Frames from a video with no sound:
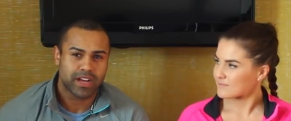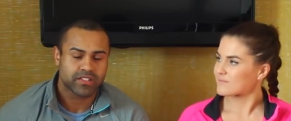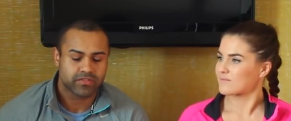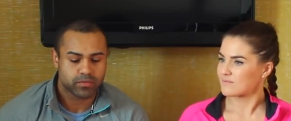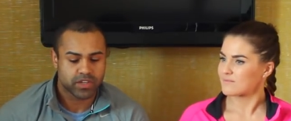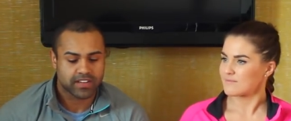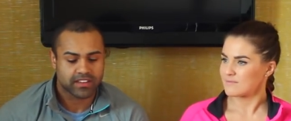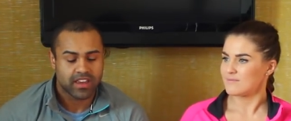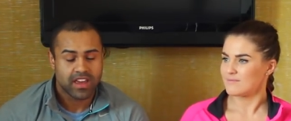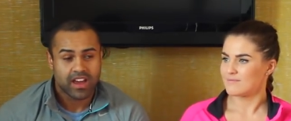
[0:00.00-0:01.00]
Speaker 1: massive
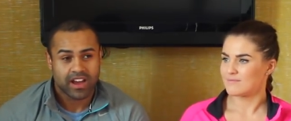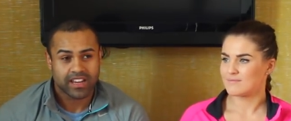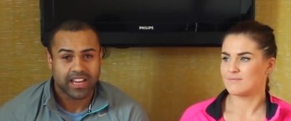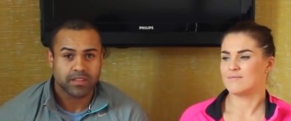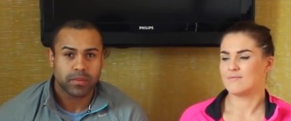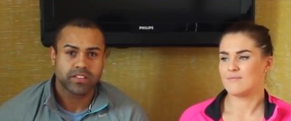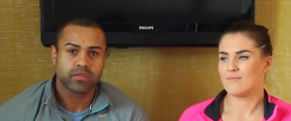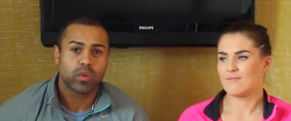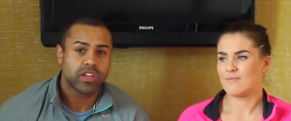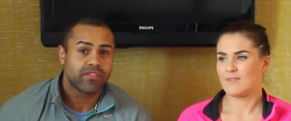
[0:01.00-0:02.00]
subject. And again, it depends
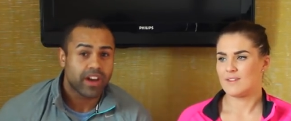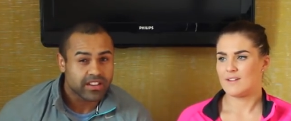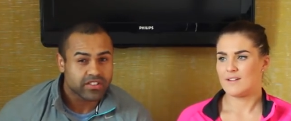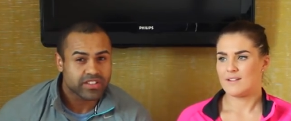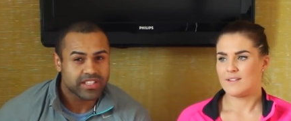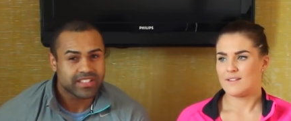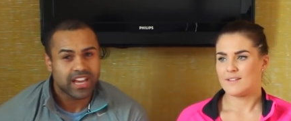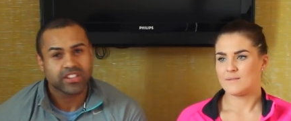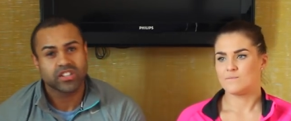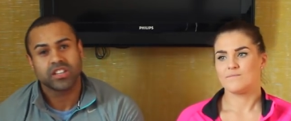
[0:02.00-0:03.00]
on when you've had your
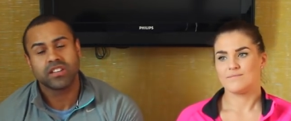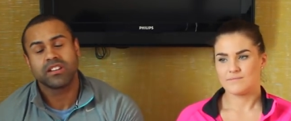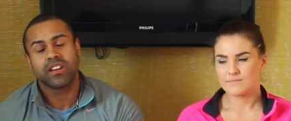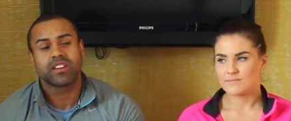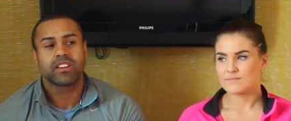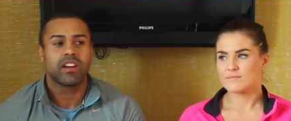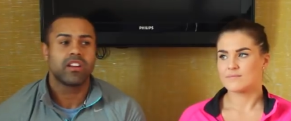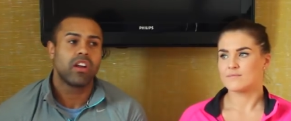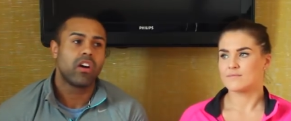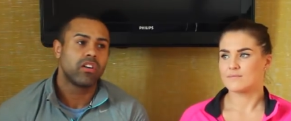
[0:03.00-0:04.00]
C-section, like how
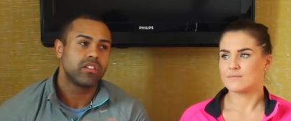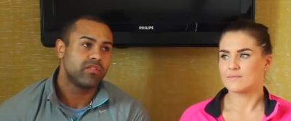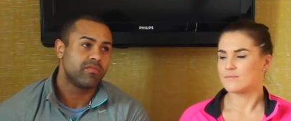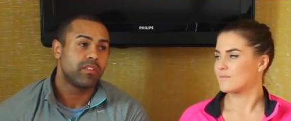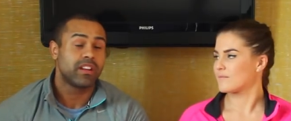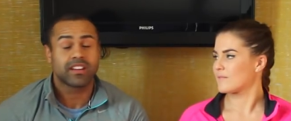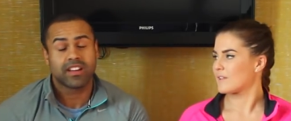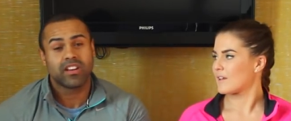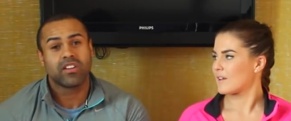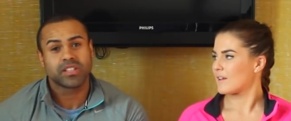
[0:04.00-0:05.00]
long you've, like
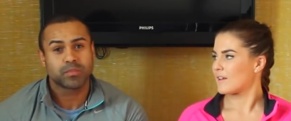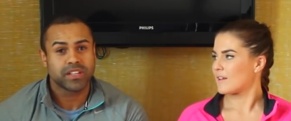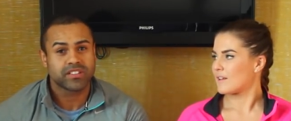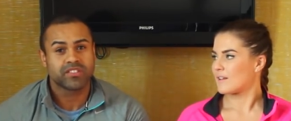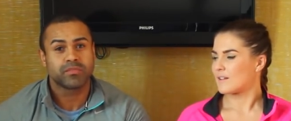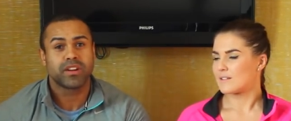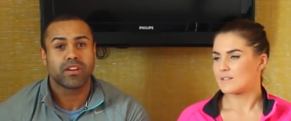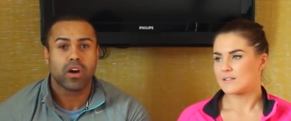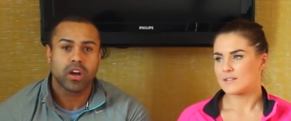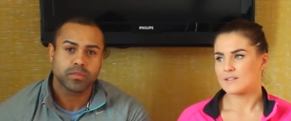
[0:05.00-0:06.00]
how long it's been since you've been
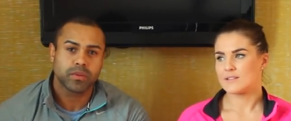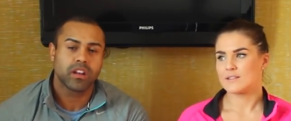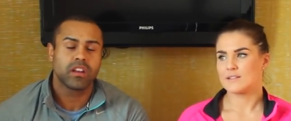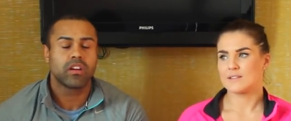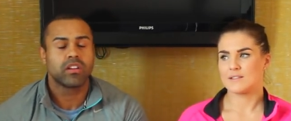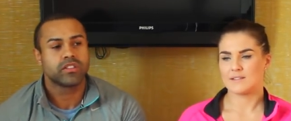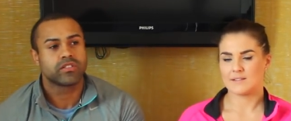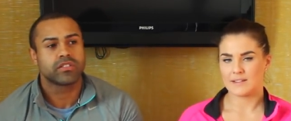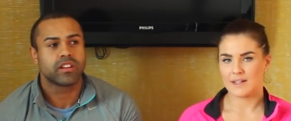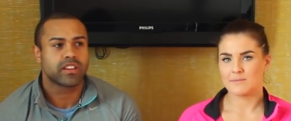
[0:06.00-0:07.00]
in hospital, or
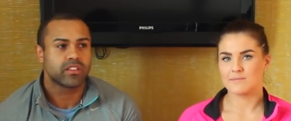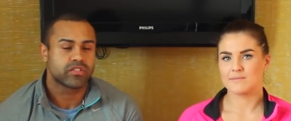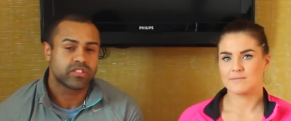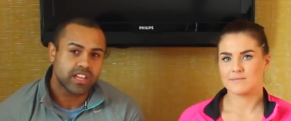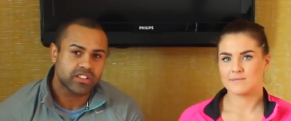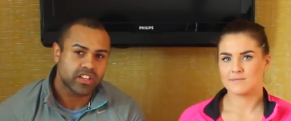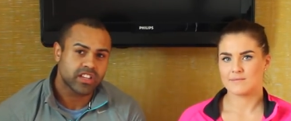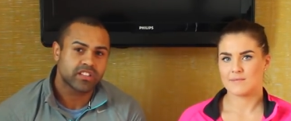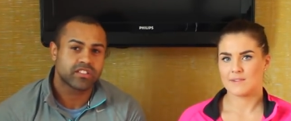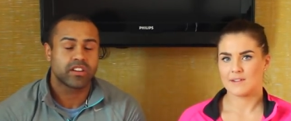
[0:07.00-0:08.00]
your like your
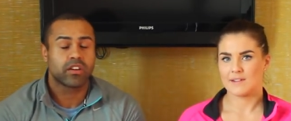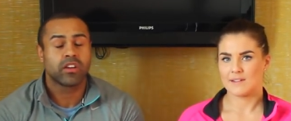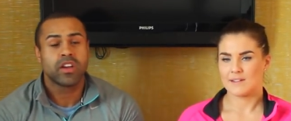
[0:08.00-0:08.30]
stitches,